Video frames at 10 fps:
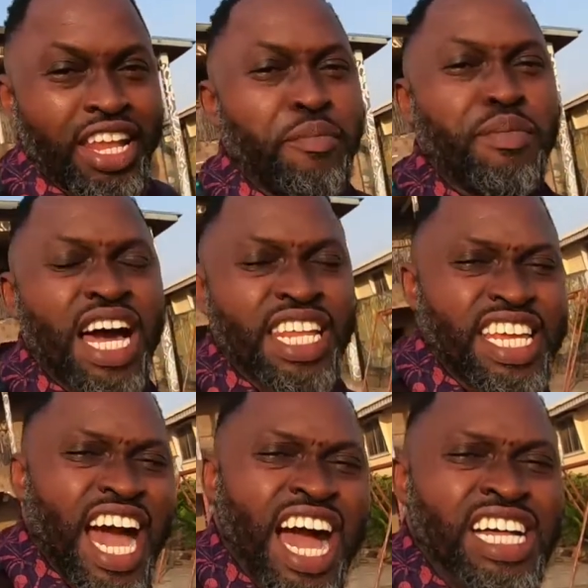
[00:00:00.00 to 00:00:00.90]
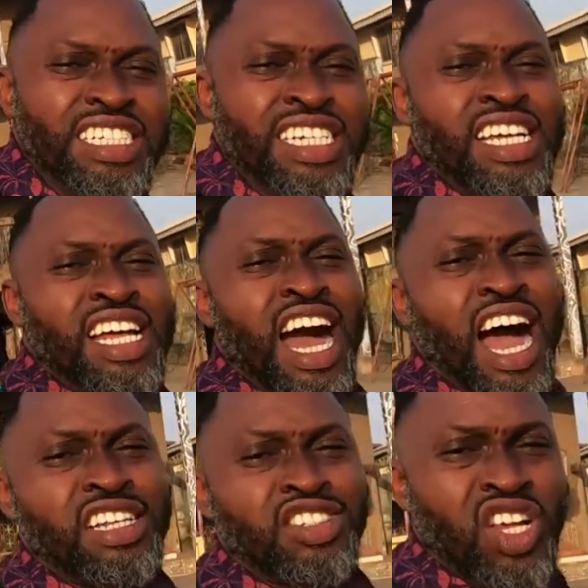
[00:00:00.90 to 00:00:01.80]
the manager
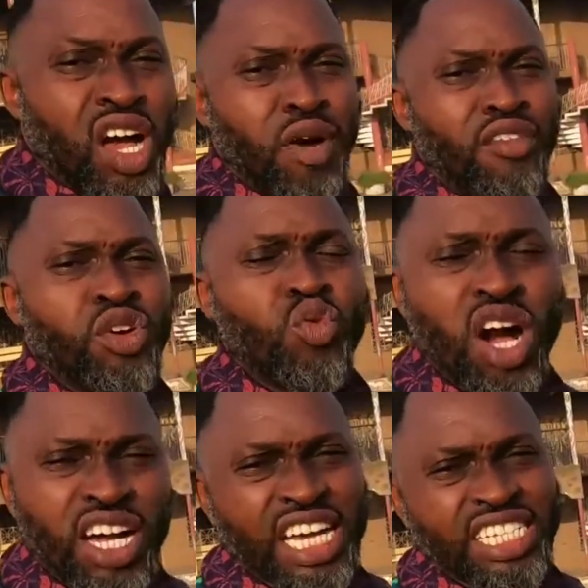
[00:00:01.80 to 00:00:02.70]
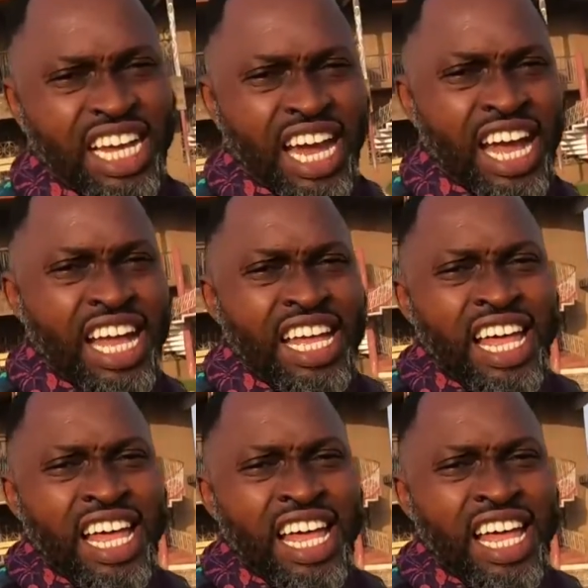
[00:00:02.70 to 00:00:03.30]
and some of the workers there.